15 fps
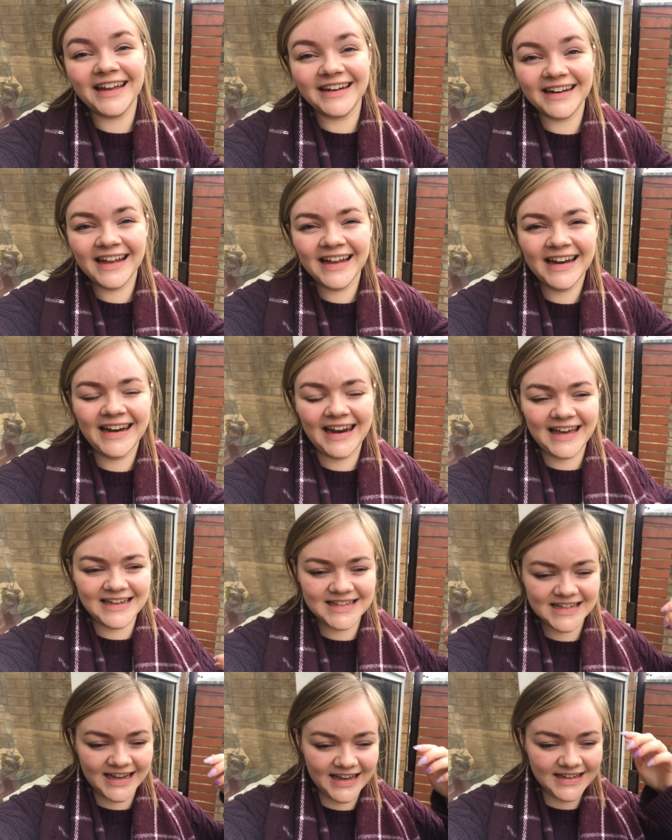in
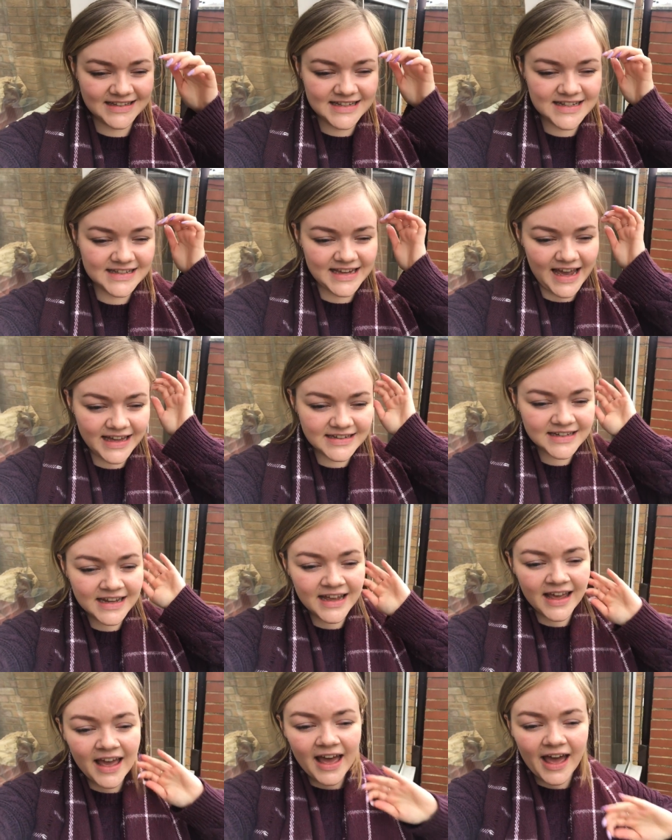later instead.
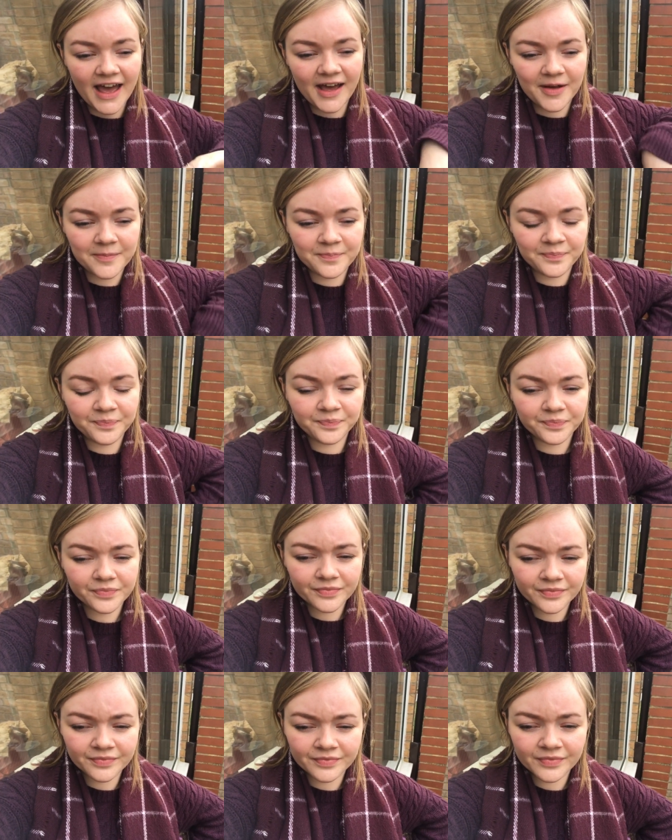I don't
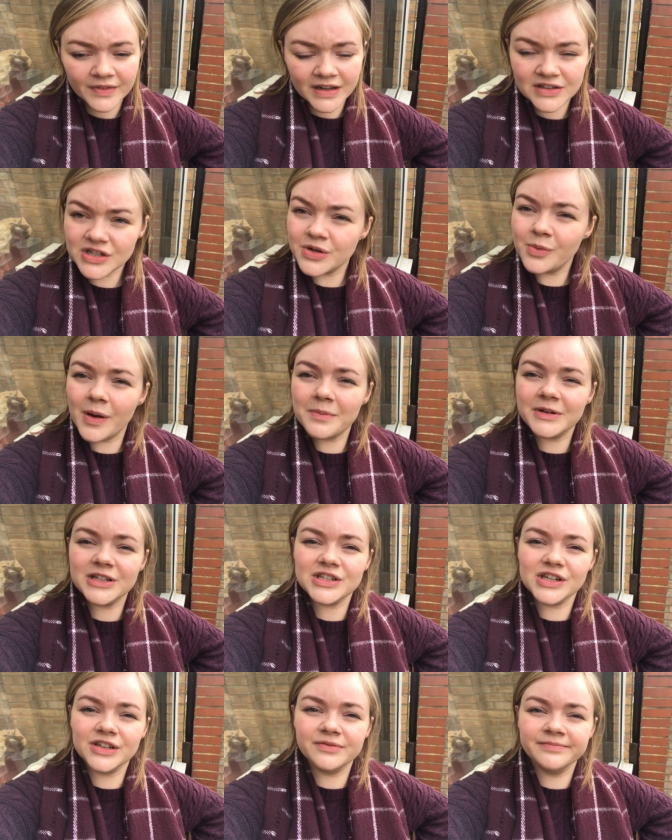know what I'm
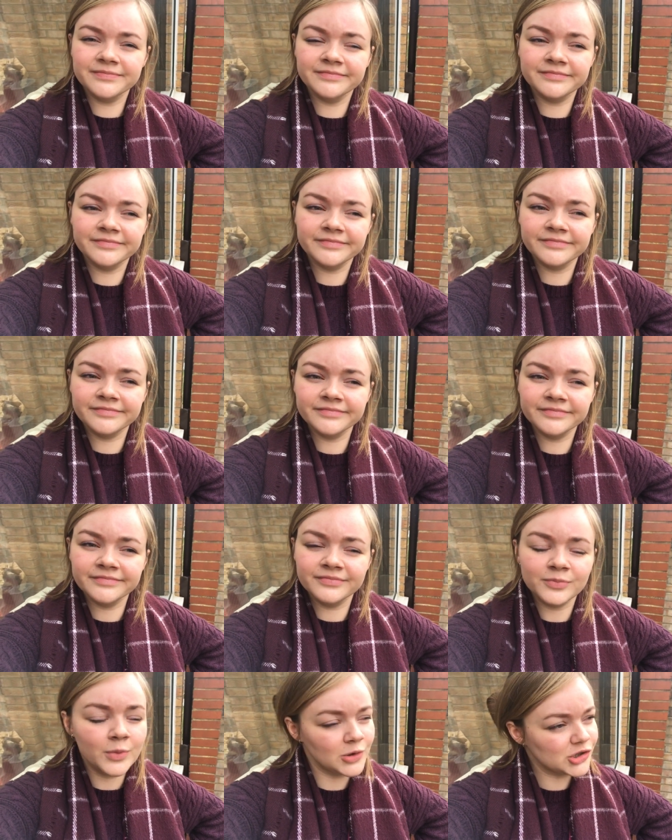going to do.
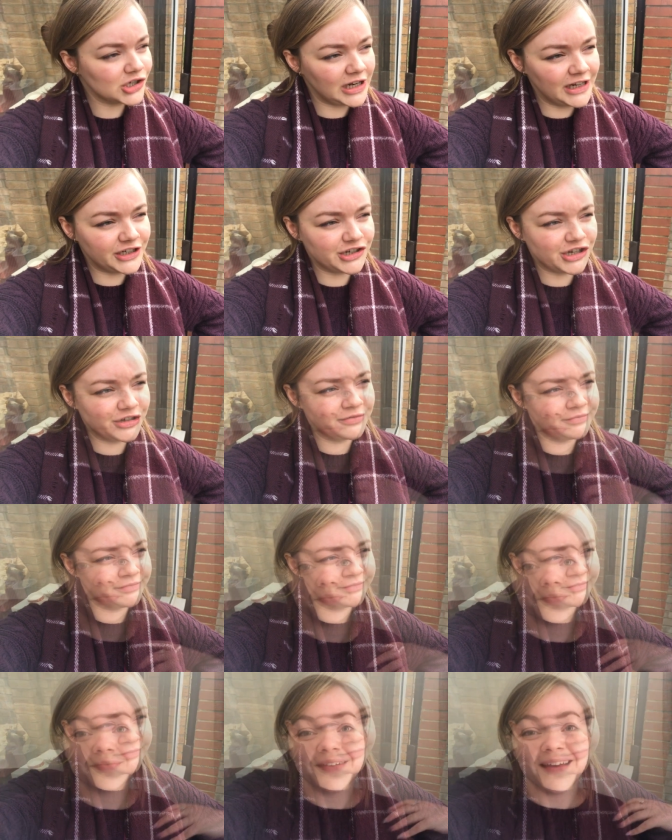What shall I do?
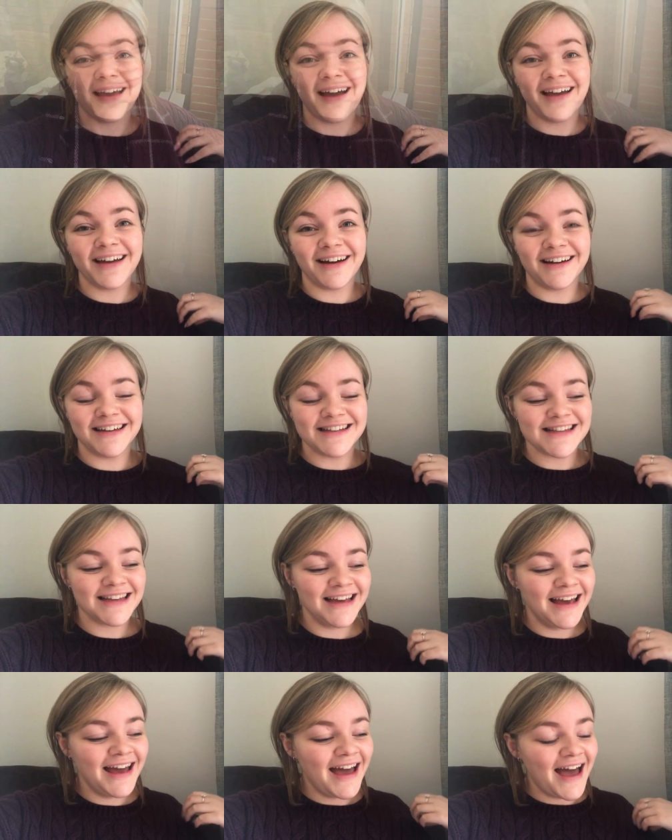Hi guys.
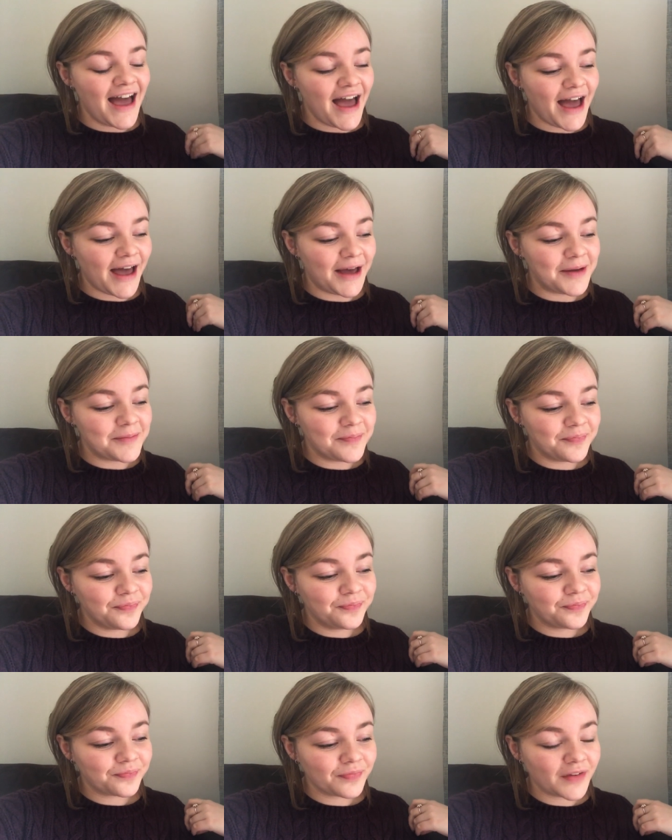
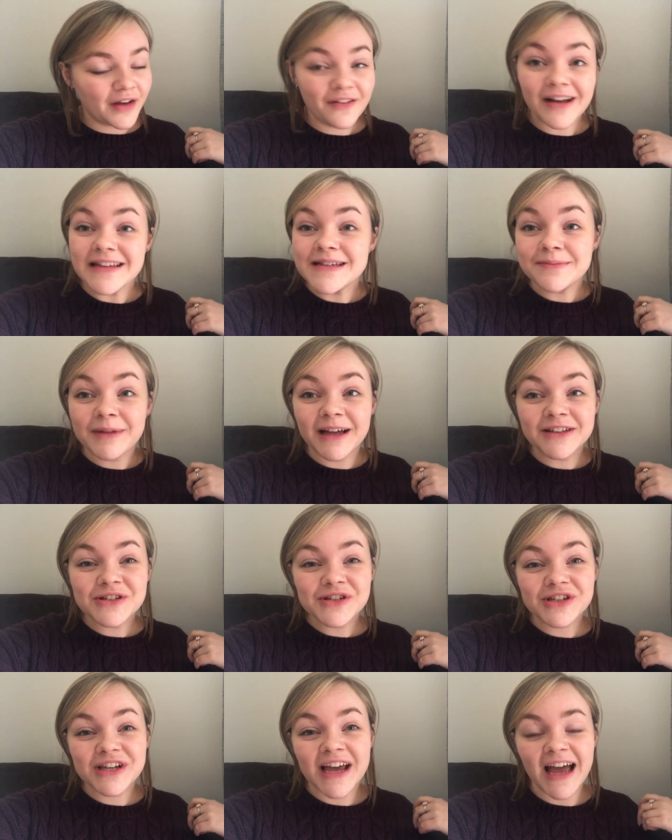I've had some
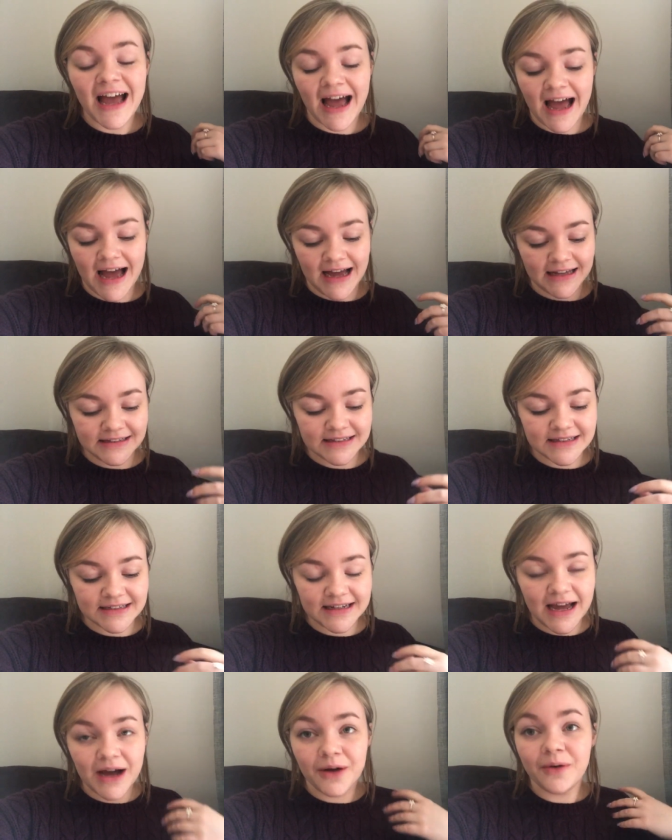lunch and
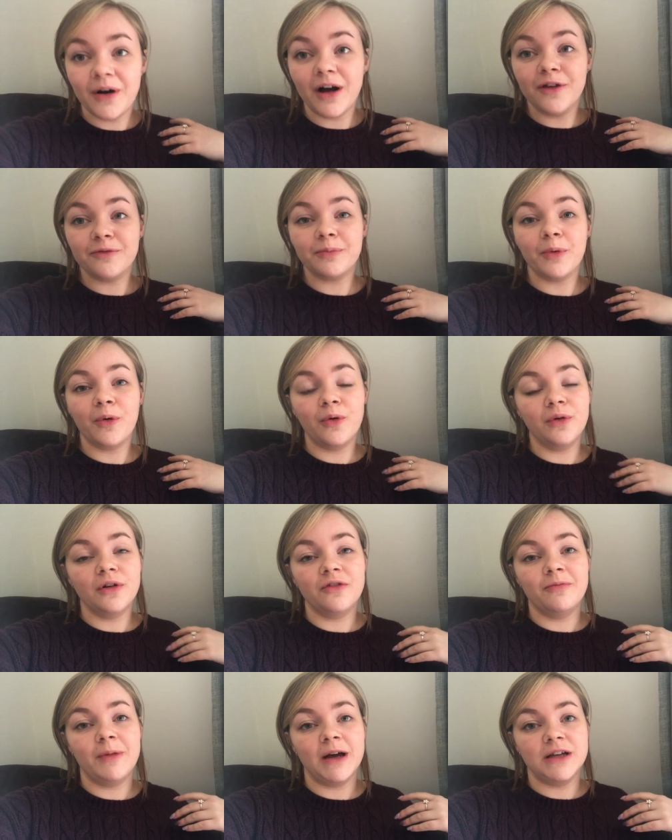now I've brought all
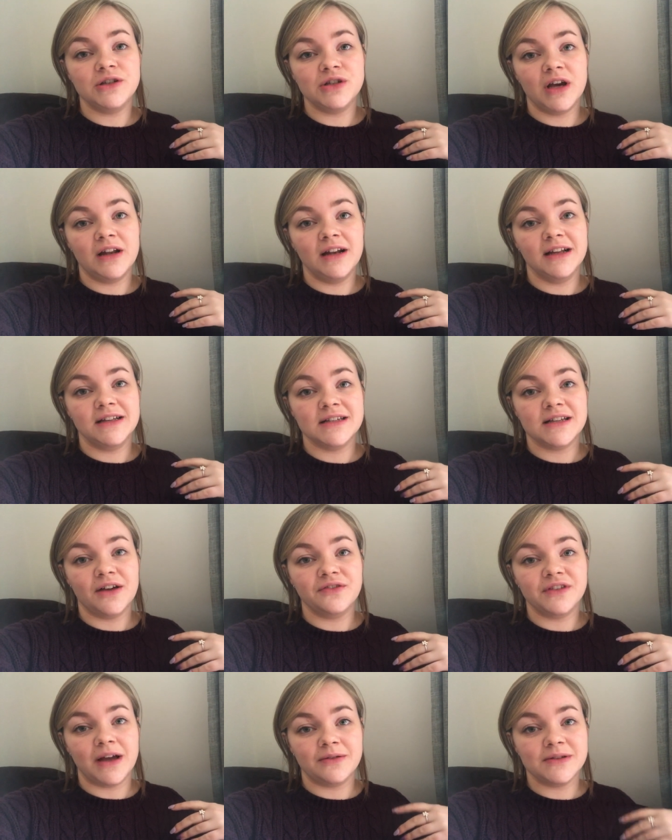of my journaling
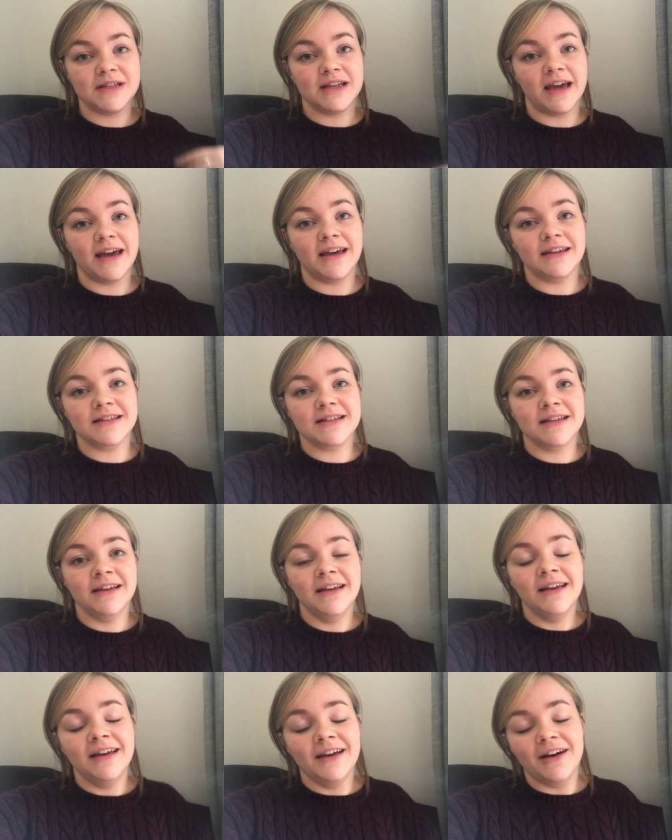stuff downstairs.
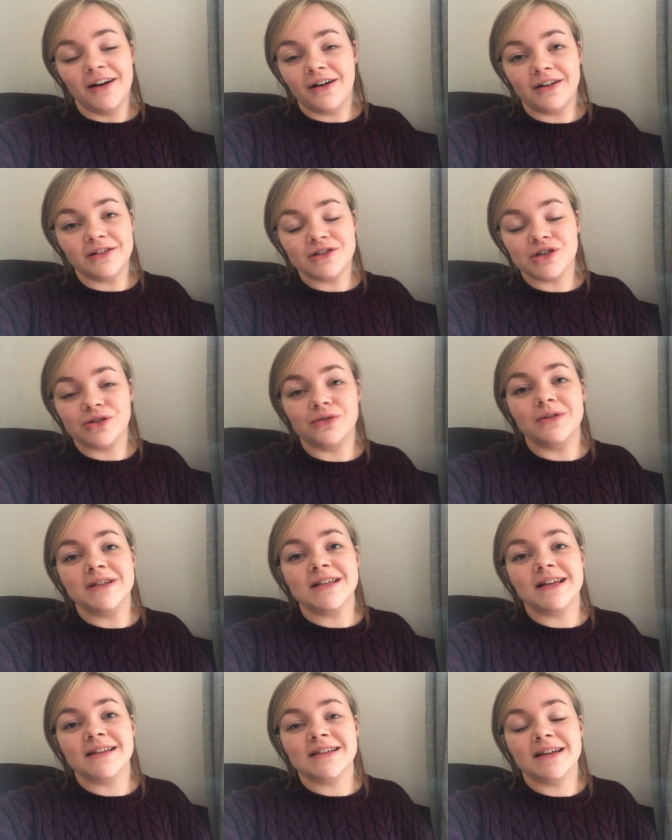Archie
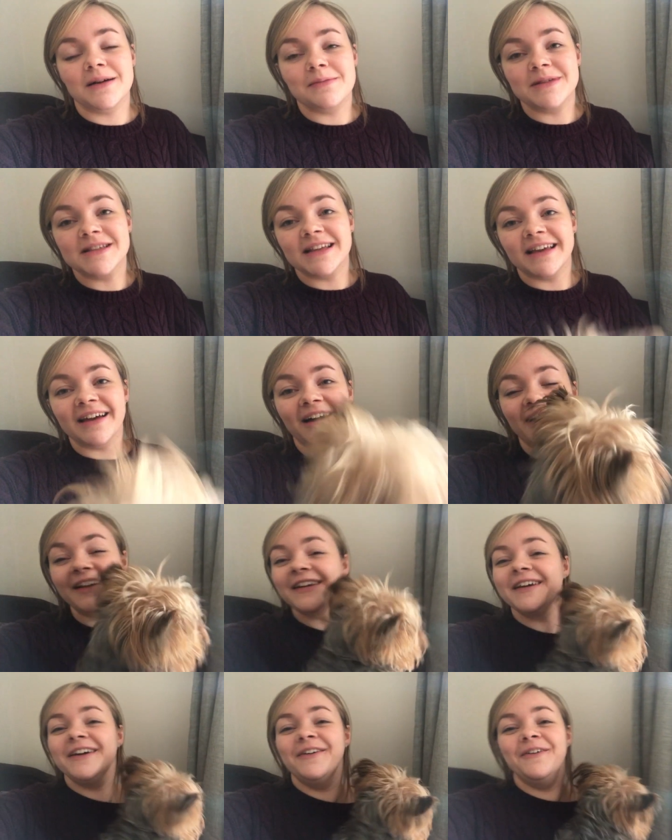always has to come and say
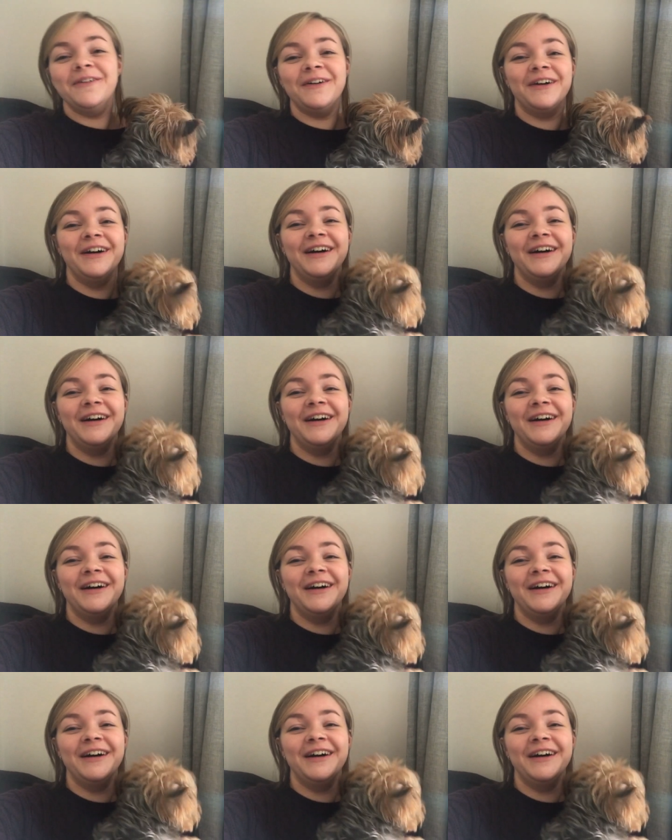hi. Ooh.